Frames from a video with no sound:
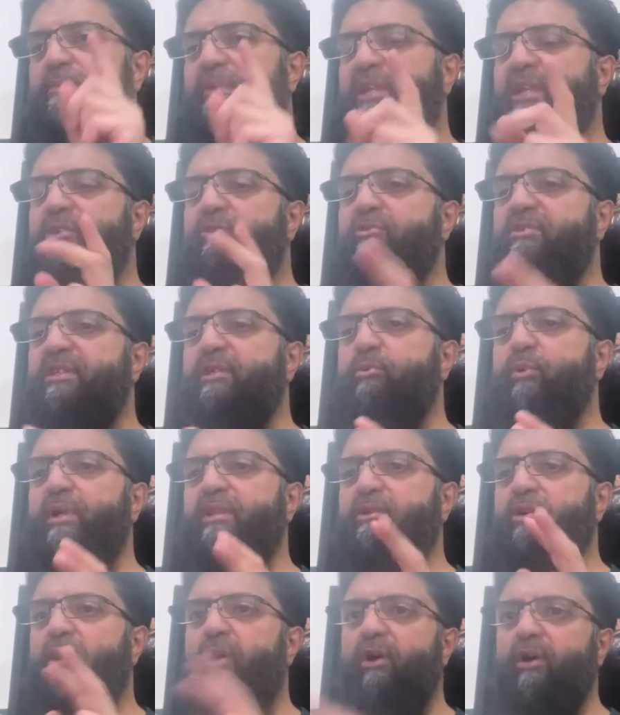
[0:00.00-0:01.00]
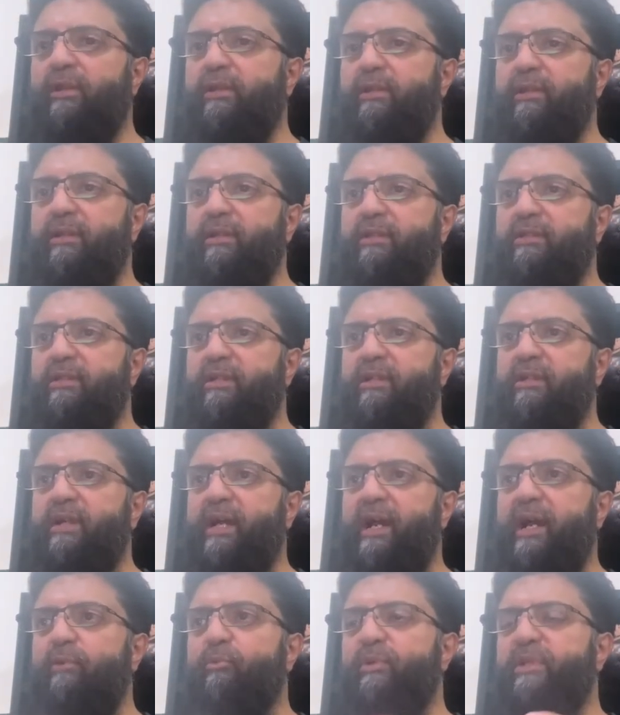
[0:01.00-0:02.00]
He used the word on.
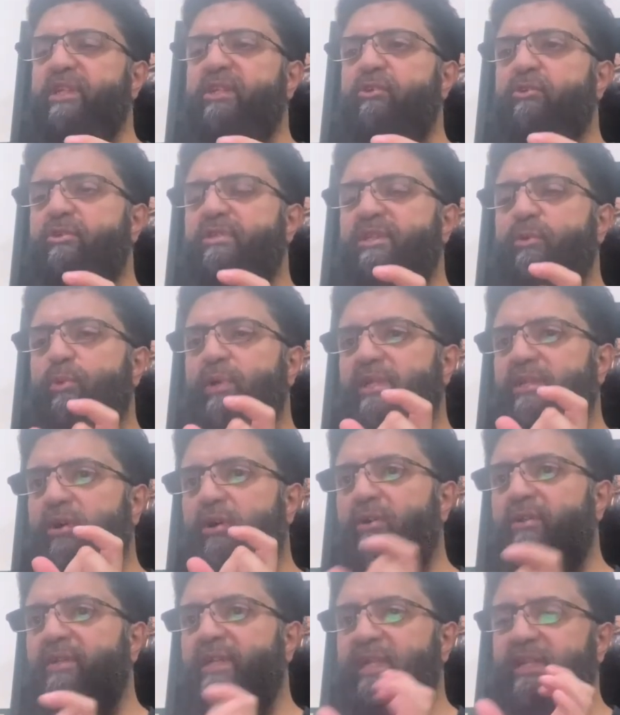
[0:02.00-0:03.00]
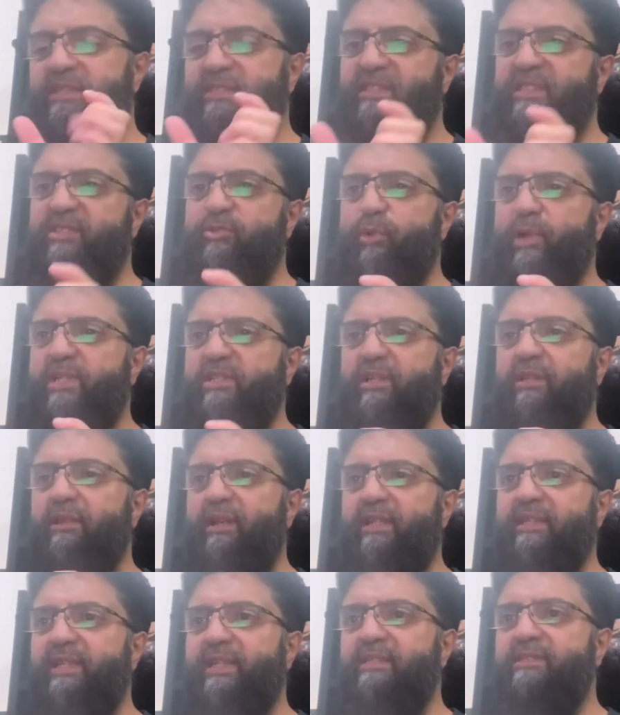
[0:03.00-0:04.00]
And when you use the word on in a situation
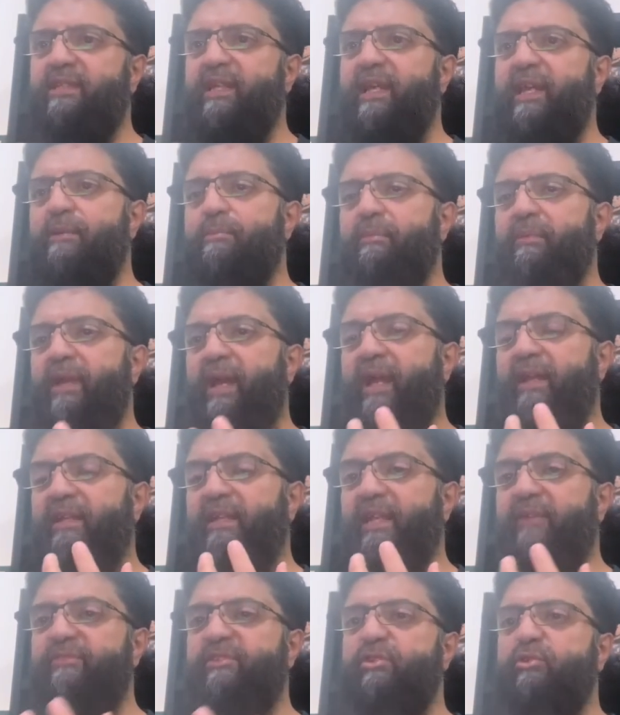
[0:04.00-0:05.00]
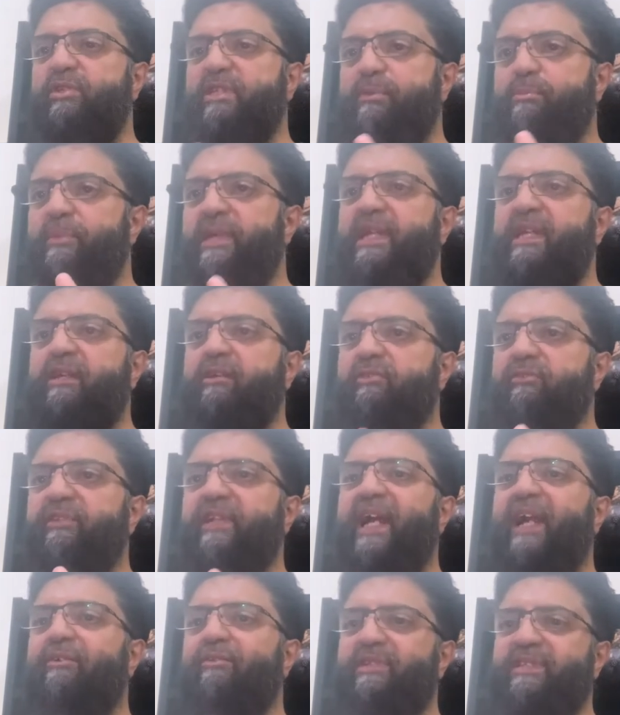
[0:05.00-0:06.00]
like this, it gives you the meaning of
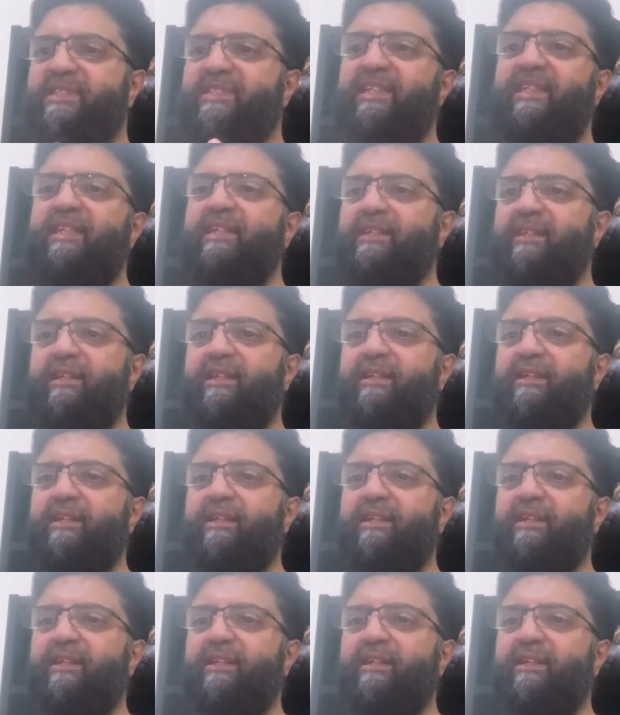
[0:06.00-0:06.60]
guarantee.